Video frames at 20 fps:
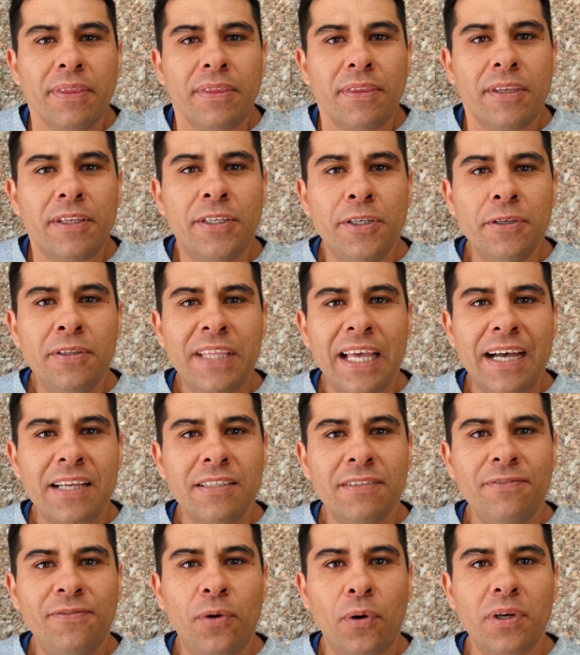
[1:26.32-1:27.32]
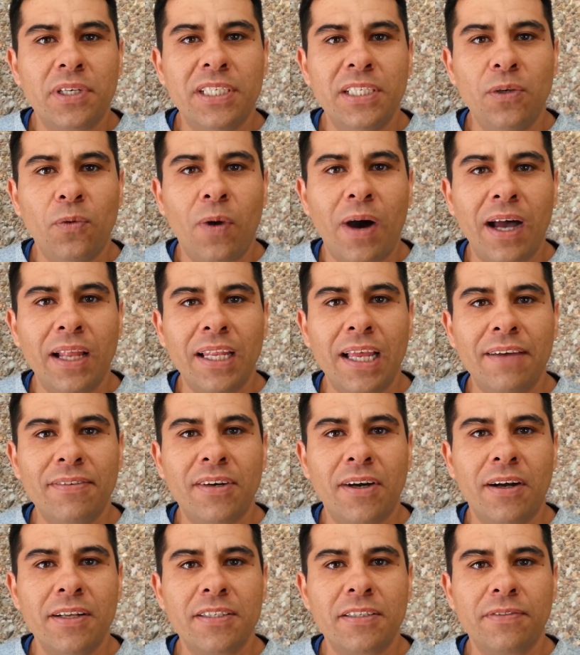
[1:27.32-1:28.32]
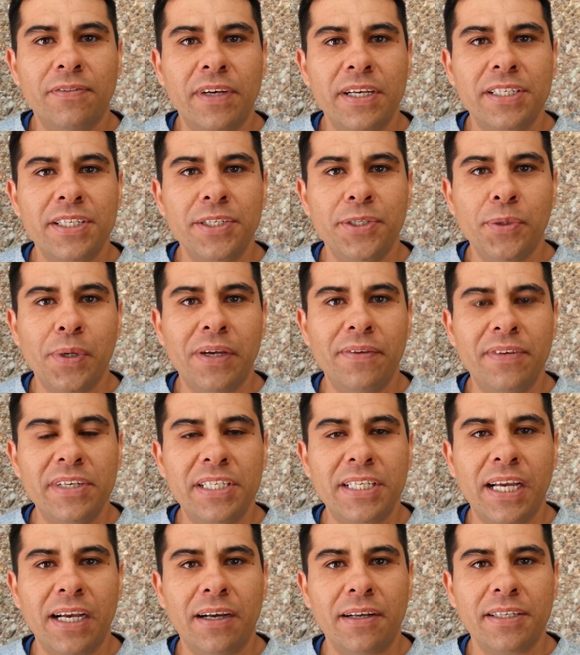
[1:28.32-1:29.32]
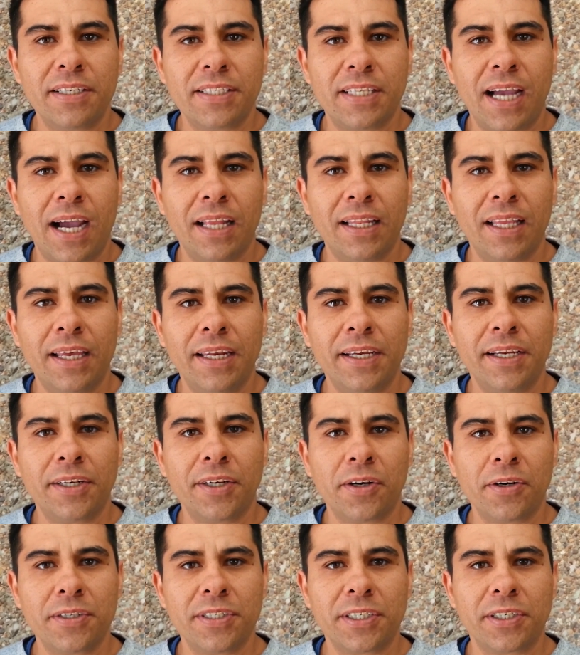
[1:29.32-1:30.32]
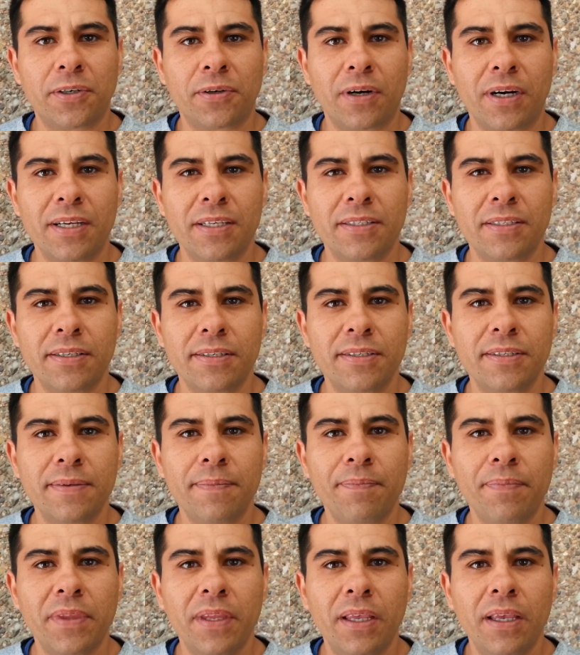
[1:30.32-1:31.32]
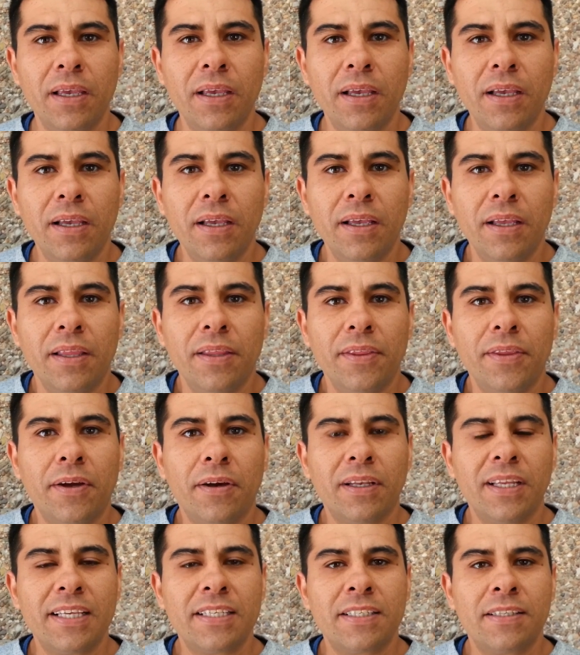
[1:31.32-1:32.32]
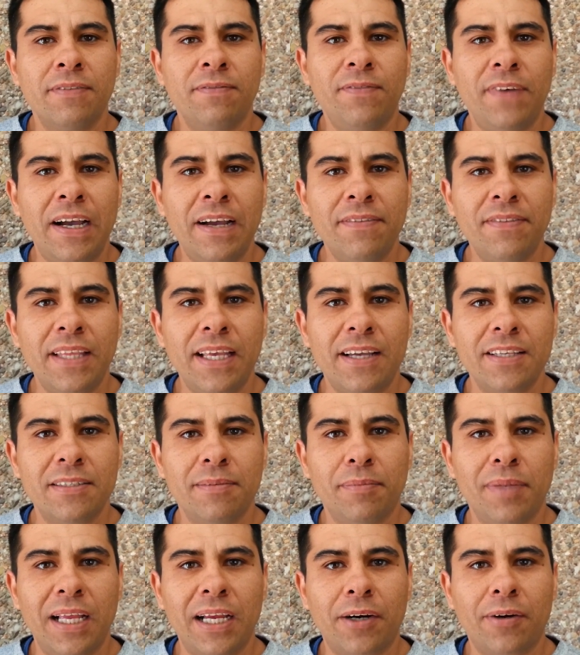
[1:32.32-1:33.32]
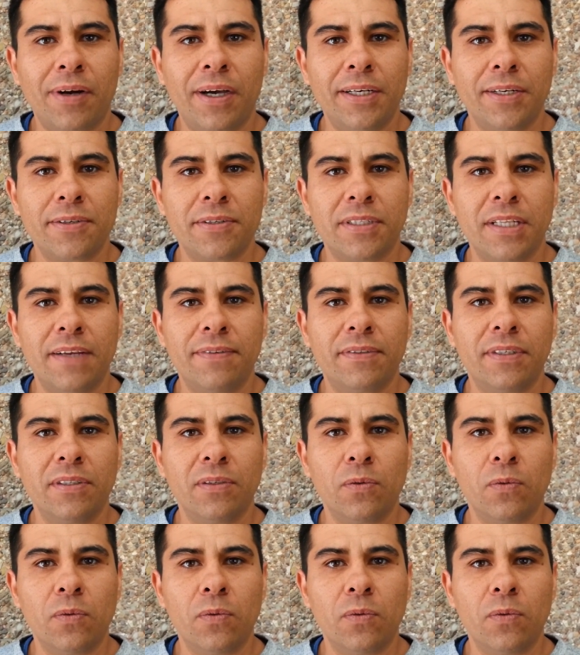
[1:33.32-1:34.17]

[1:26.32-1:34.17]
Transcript: The 2014 Wildlife Conservation UAV Challenge is highlighting an urgent crisis. There are less than 5,000 black rhinos left in the